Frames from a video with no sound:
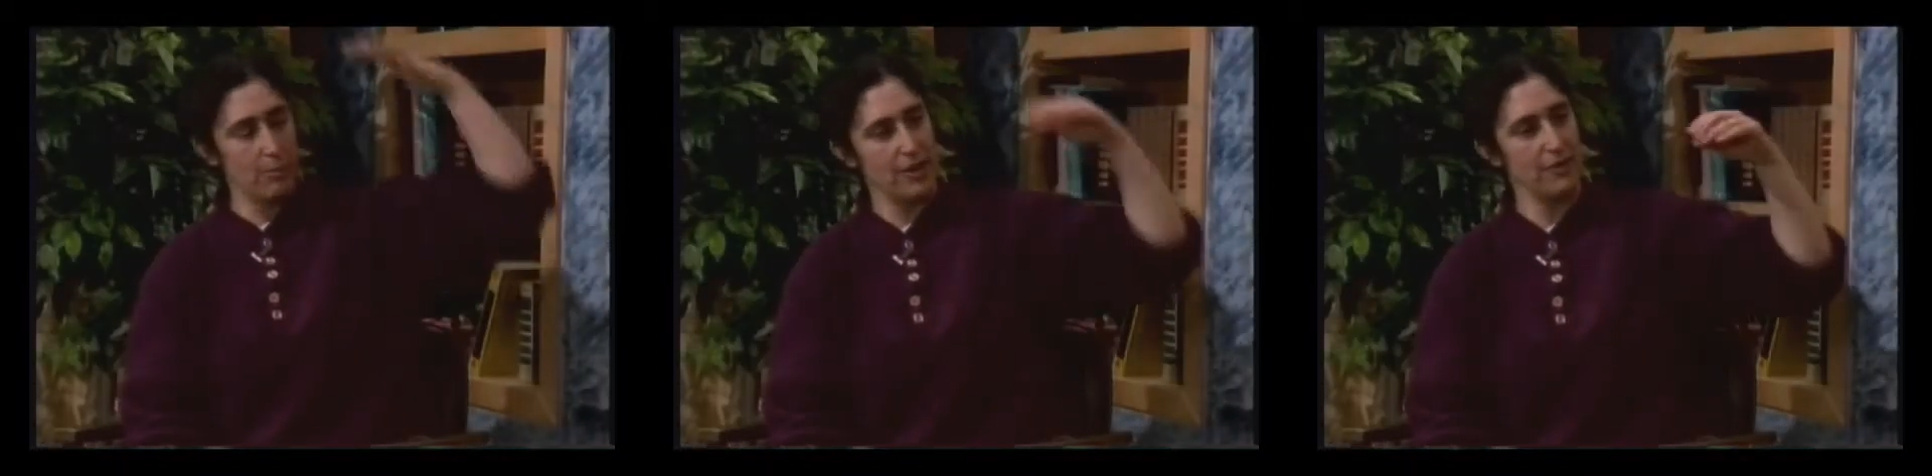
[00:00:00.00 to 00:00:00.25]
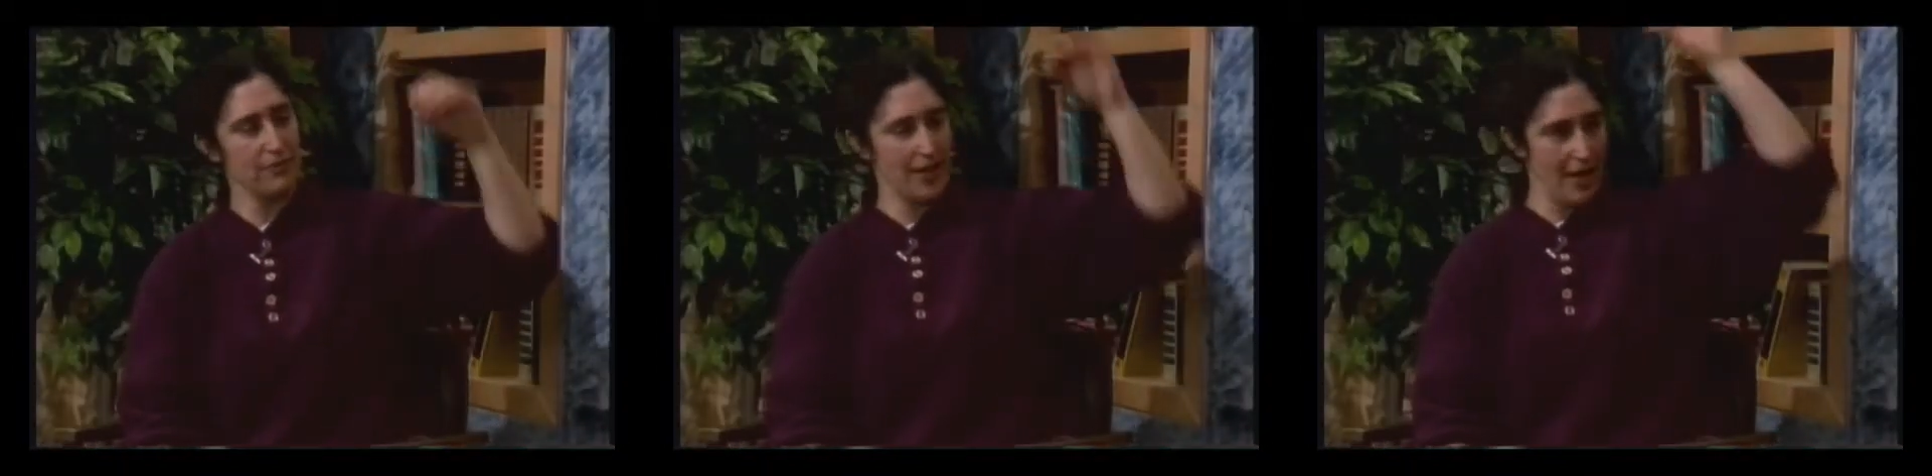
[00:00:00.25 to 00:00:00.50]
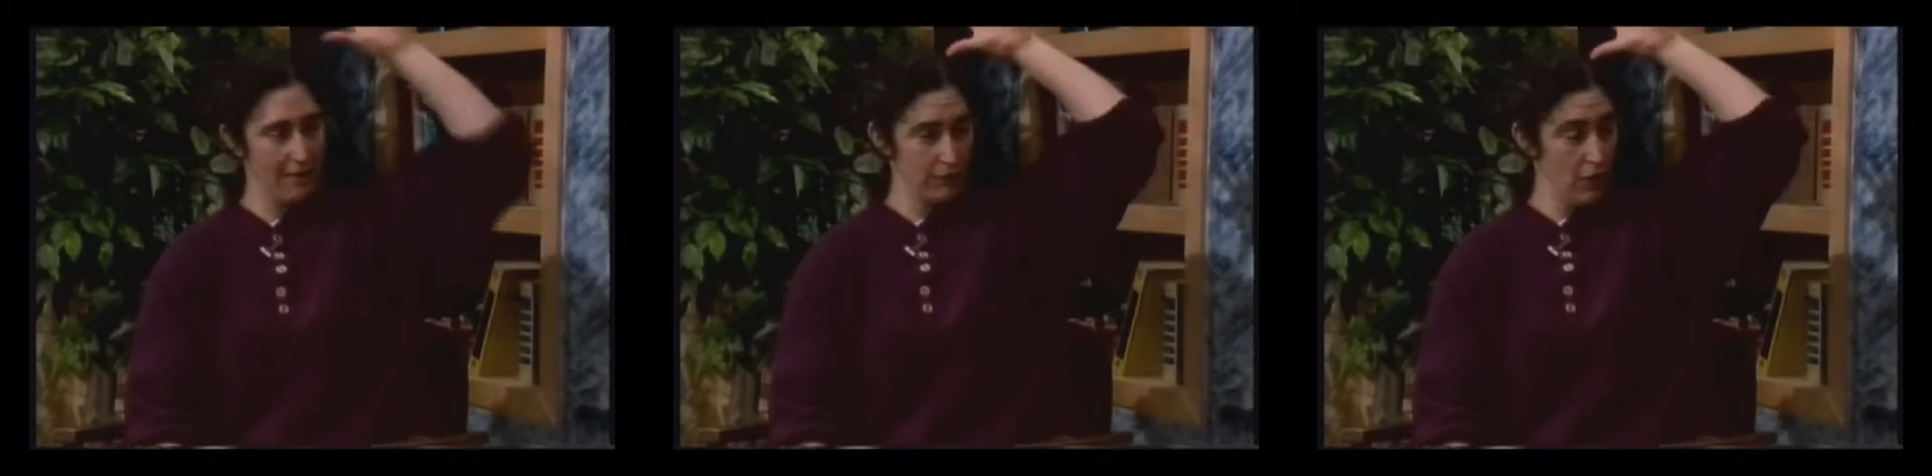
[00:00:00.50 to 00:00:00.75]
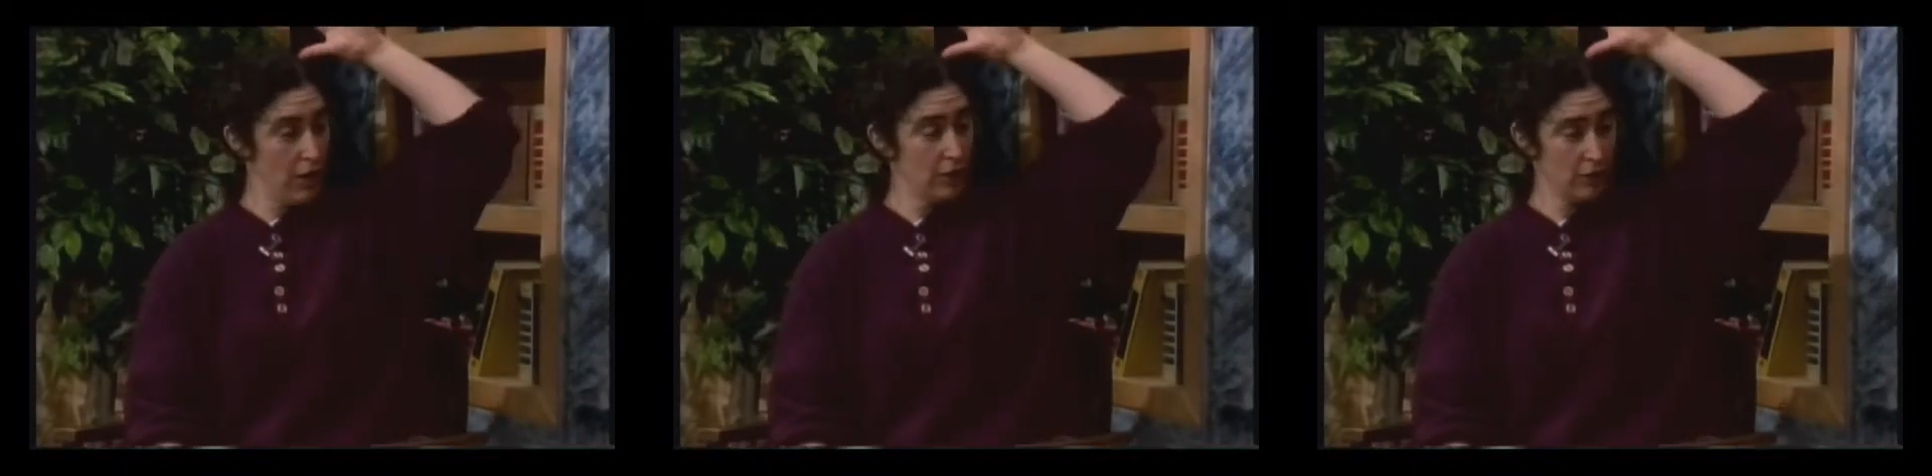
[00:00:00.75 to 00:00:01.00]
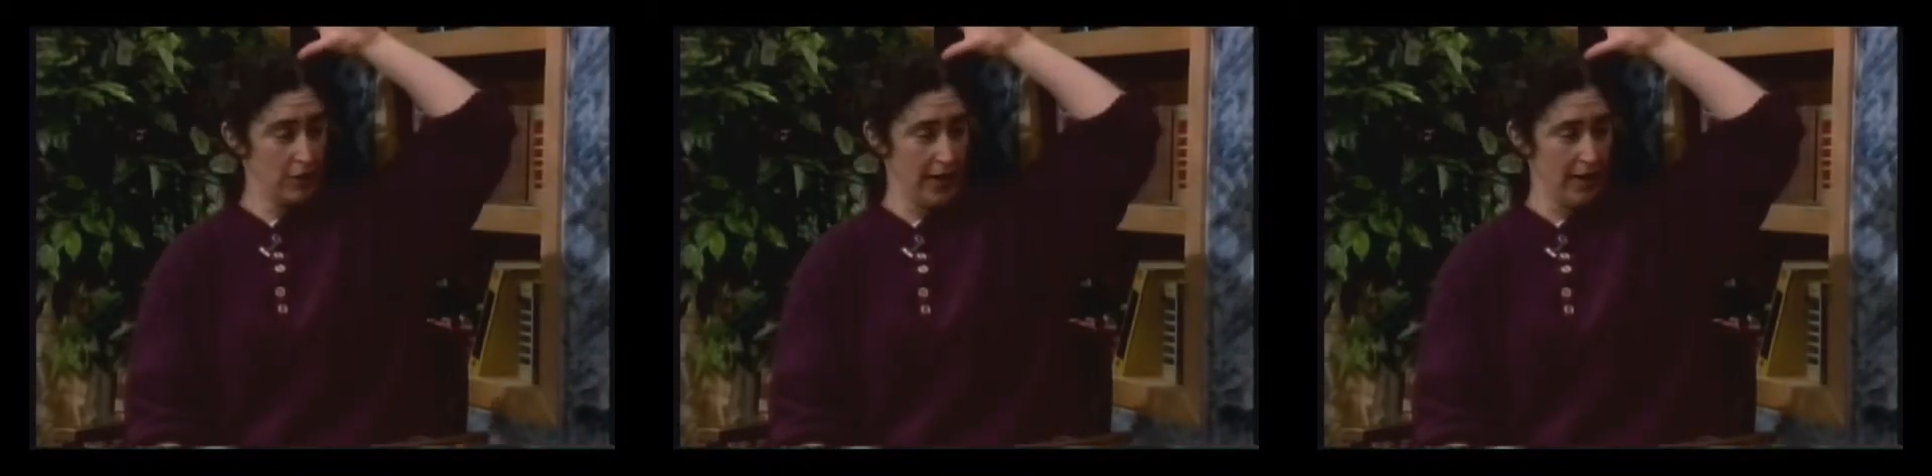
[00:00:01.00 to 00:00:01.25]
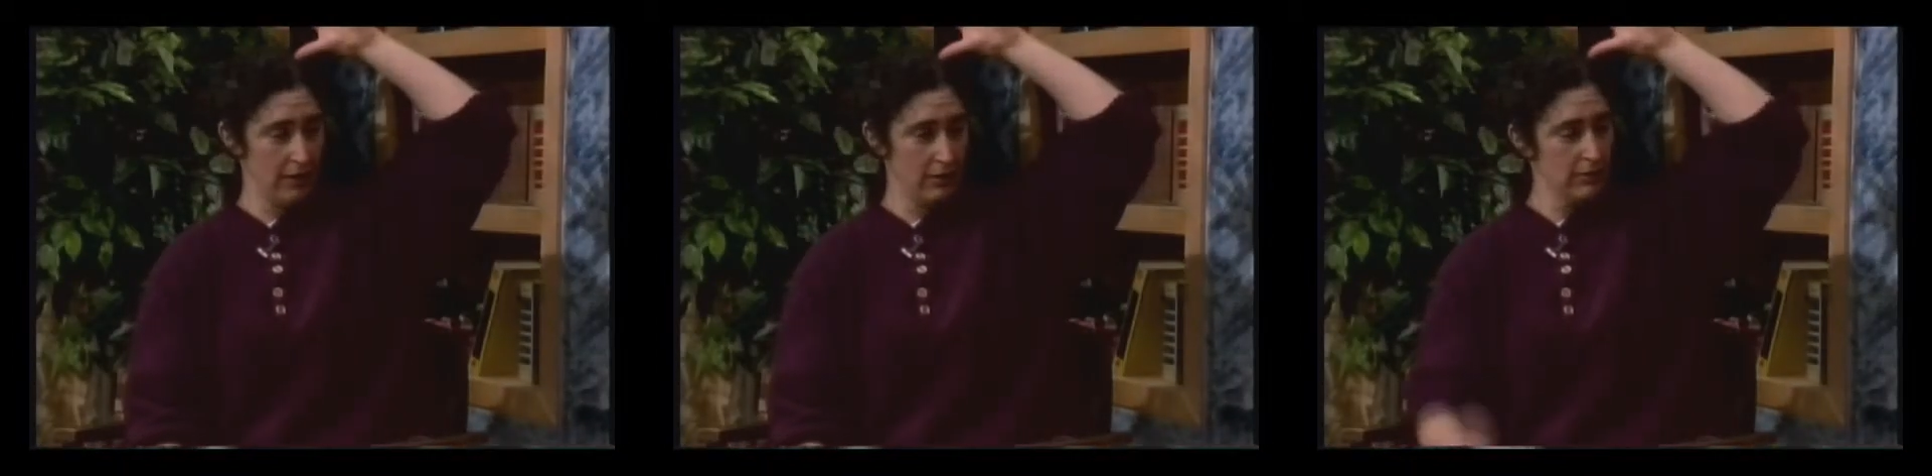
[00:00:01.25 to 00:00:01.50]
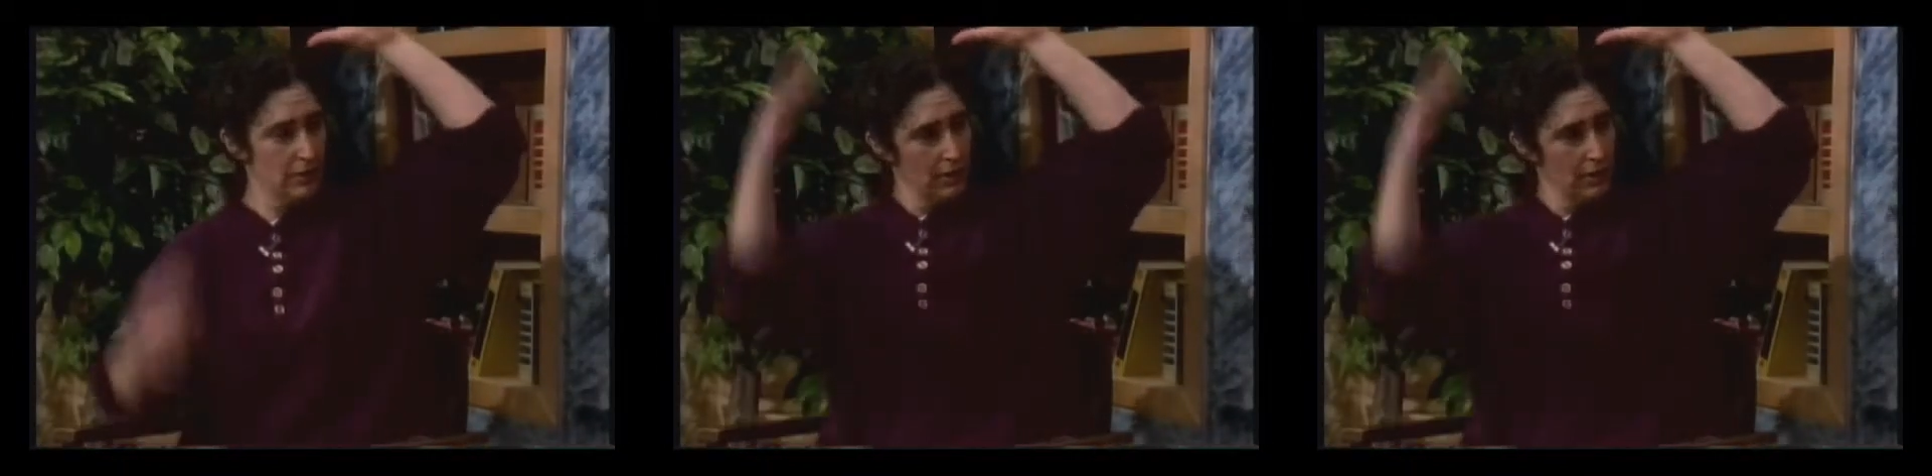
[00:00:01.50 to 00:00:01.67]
But if they have longer hair,